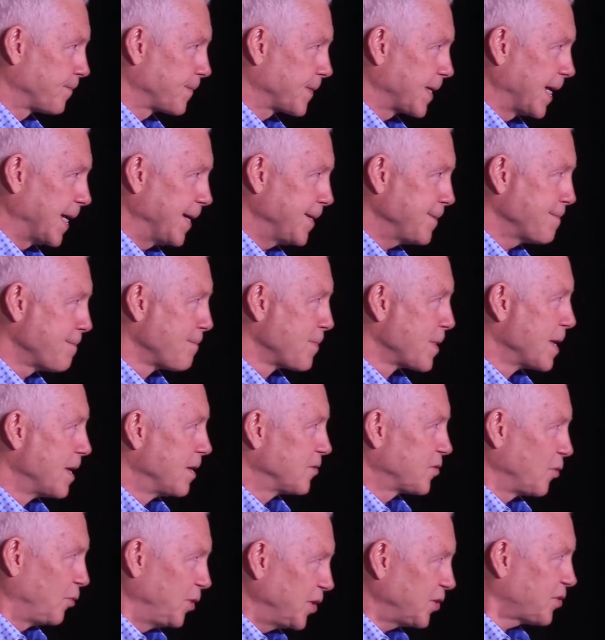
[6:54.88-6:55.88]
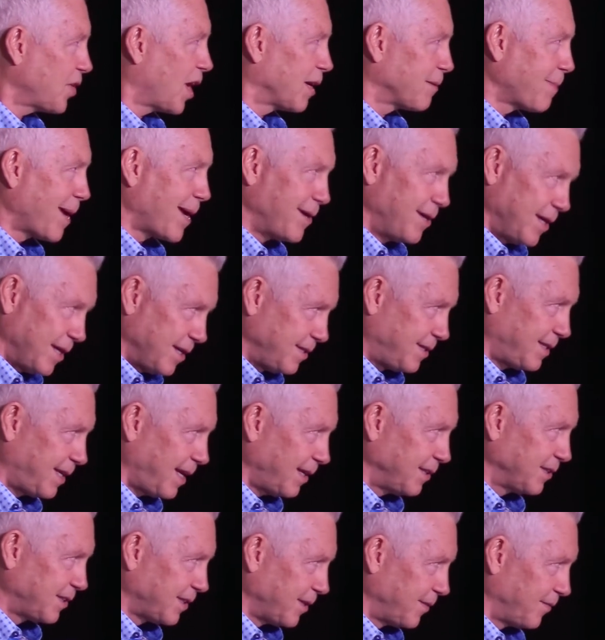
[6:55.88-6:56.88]
okay? So you're talking about an
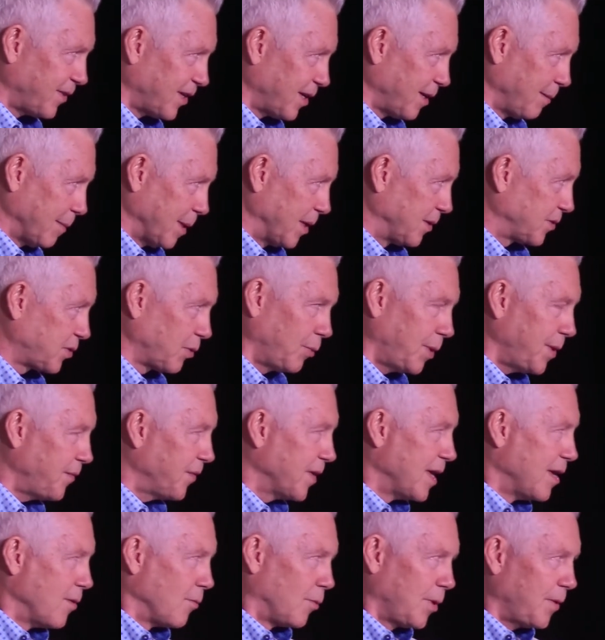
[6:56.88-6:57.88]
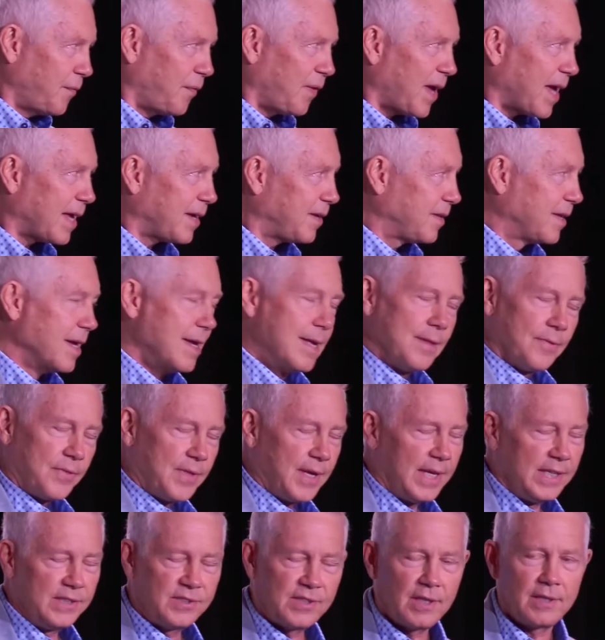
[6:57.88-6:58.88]
intense environment. So we've had
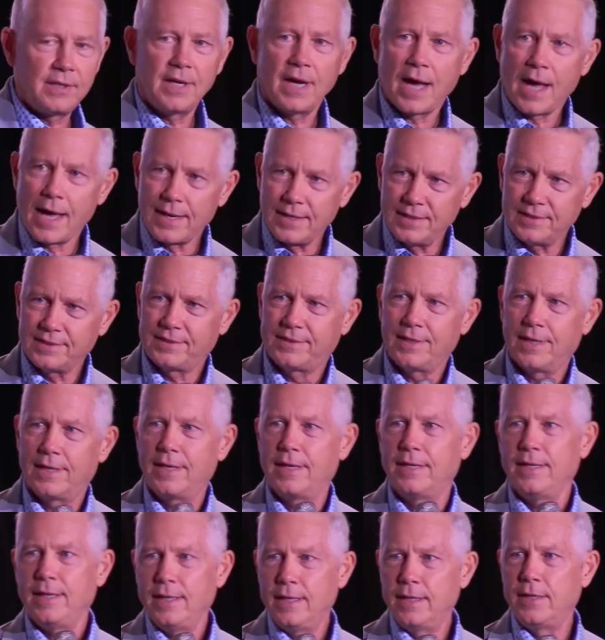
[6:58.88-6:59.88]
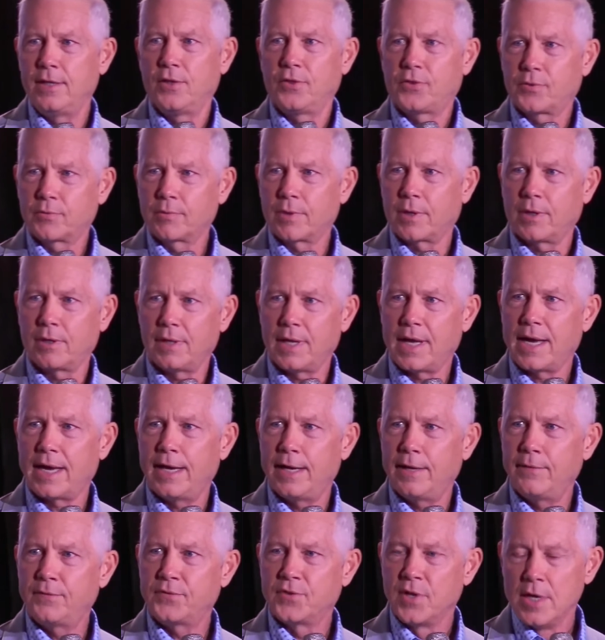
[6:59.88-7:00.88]
things that God has done in and through our
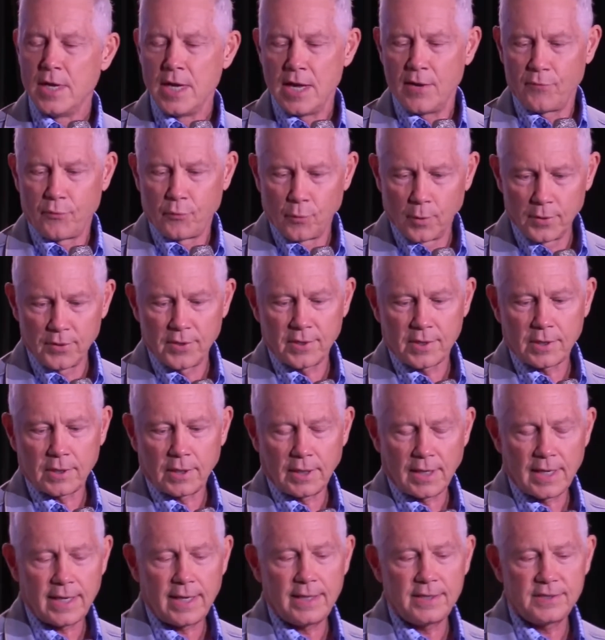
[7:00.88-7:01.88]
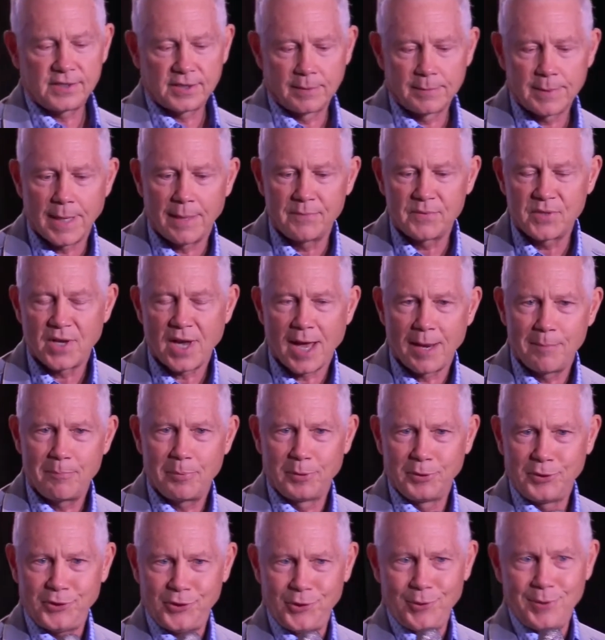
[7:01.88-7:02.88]
lives. If we're the clay, sometimes God
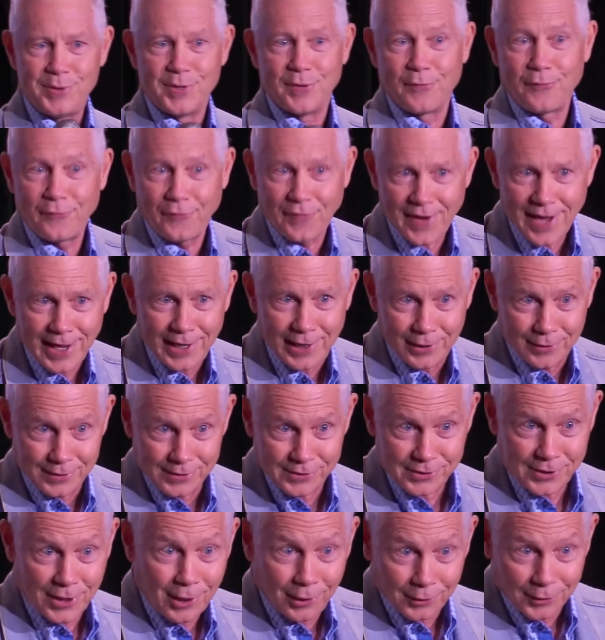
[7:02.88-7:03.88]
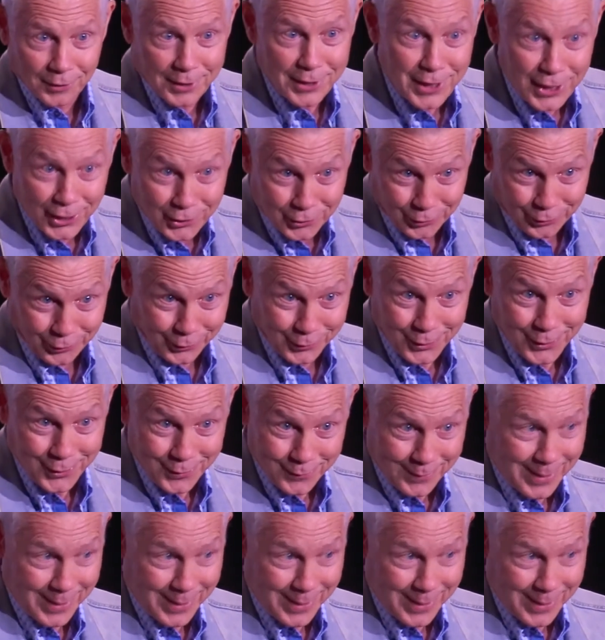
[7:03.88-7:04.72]
puts you in the fire, it's called a kiln,